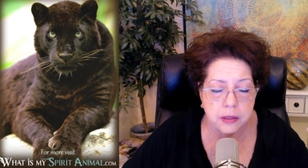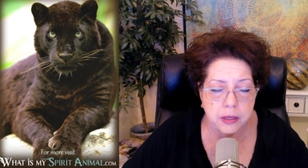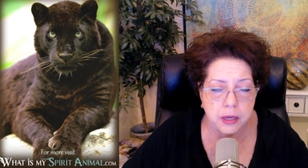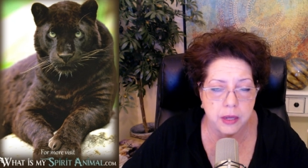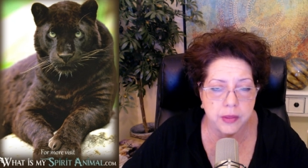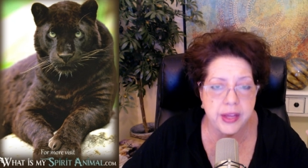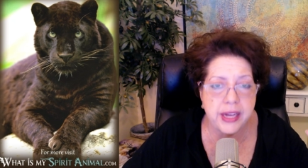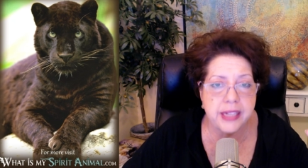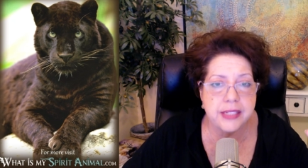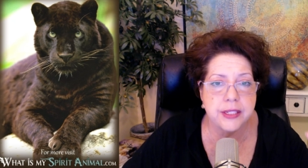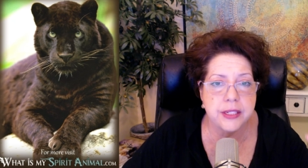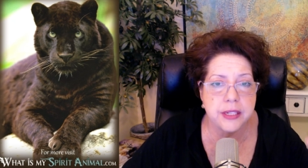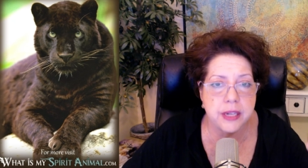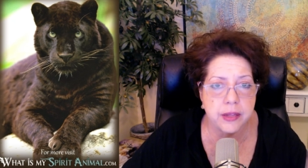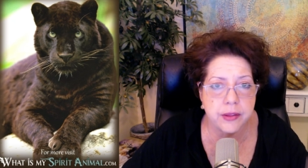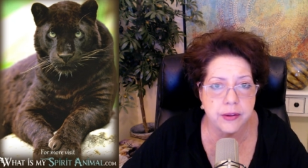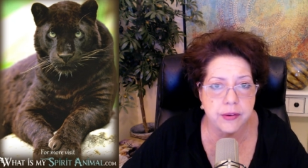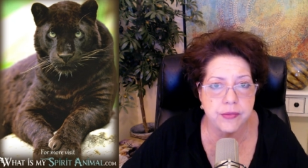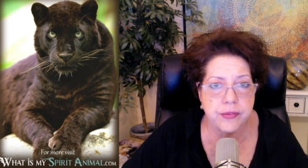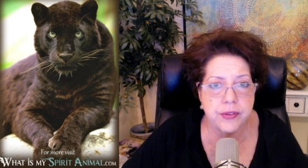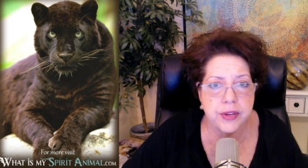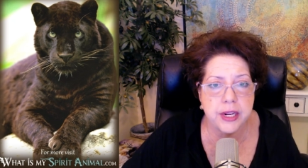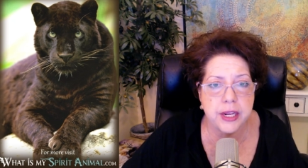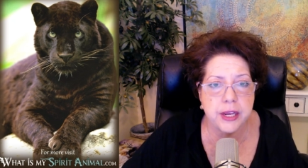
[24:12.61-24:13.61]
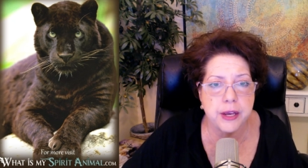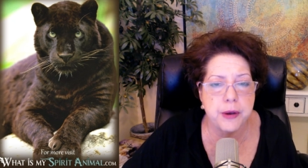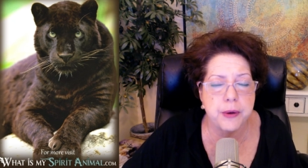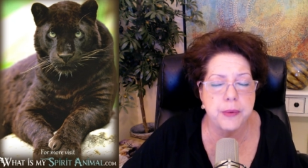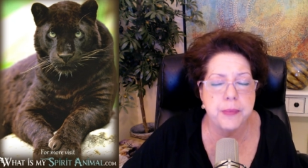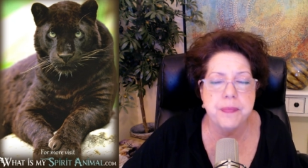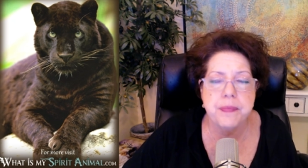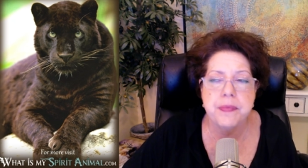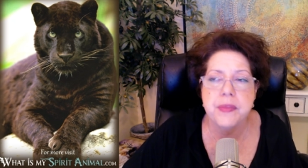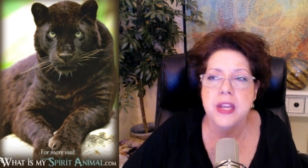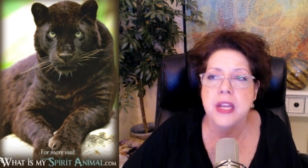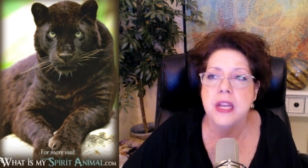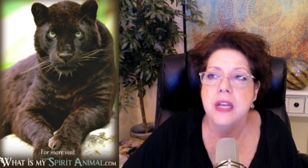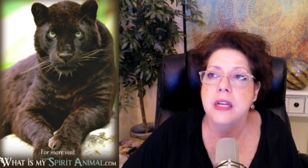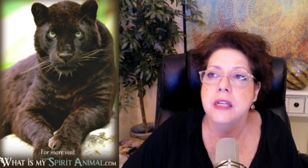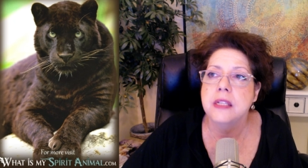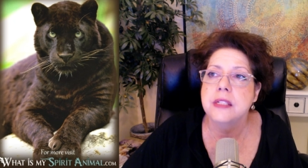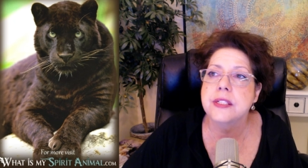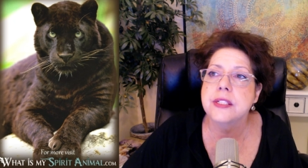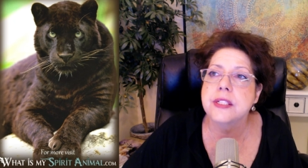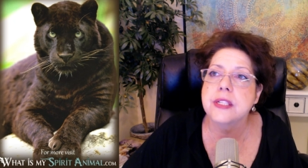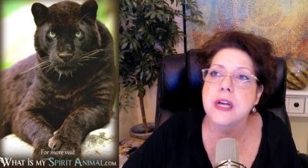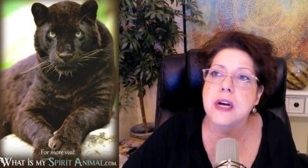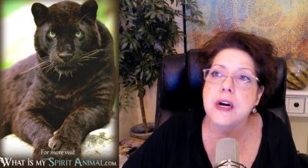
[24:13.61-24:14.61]
That's another video.
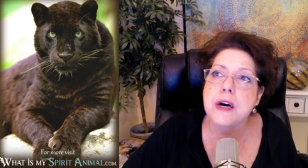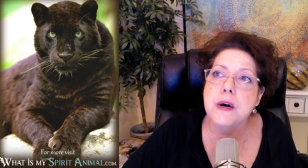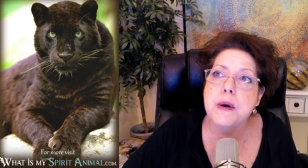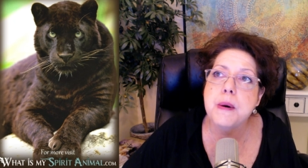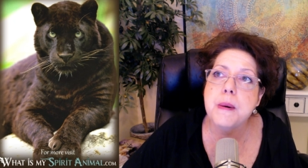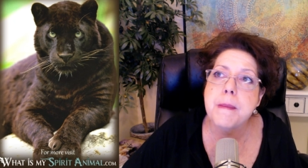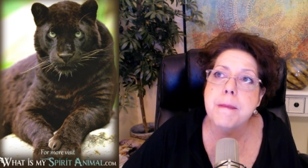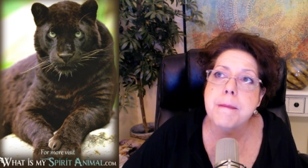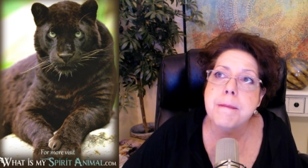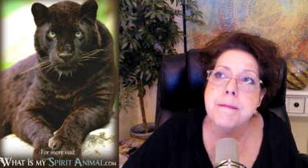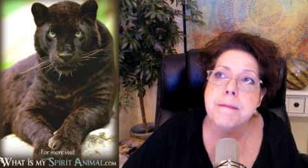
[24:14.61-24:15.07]
So